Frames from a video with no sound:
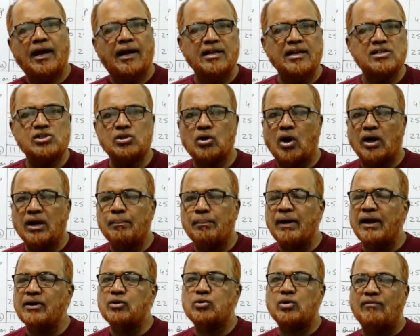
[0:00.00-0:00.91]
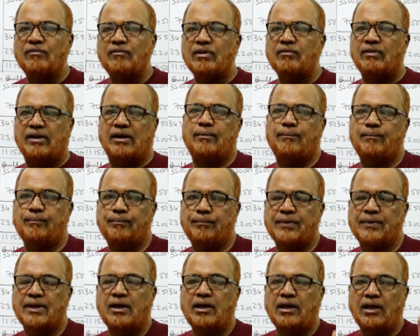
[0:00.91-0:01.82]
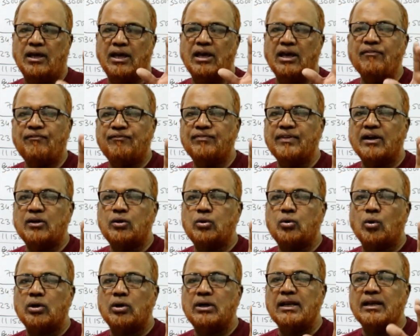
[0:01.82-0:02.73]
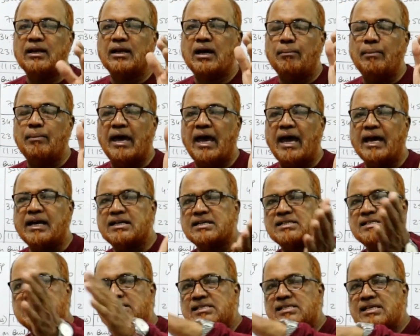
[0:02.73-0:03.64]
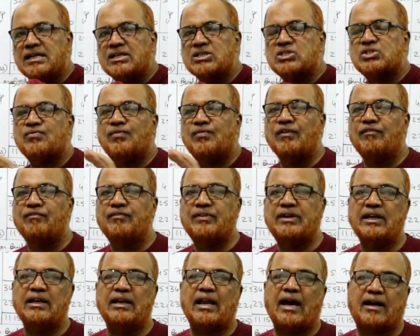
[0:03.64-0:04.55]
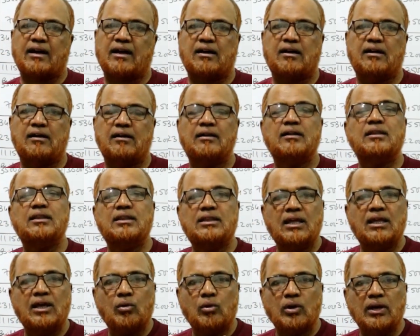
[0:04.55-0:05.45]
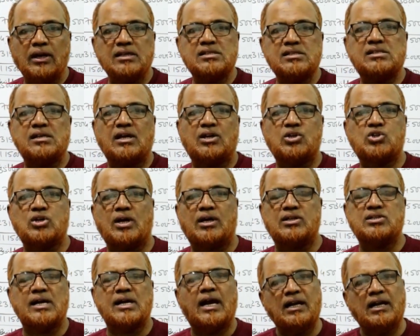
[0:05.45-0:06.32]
It is not applied to everyone. If the total income exceeds 50 lakh, then only surcharge.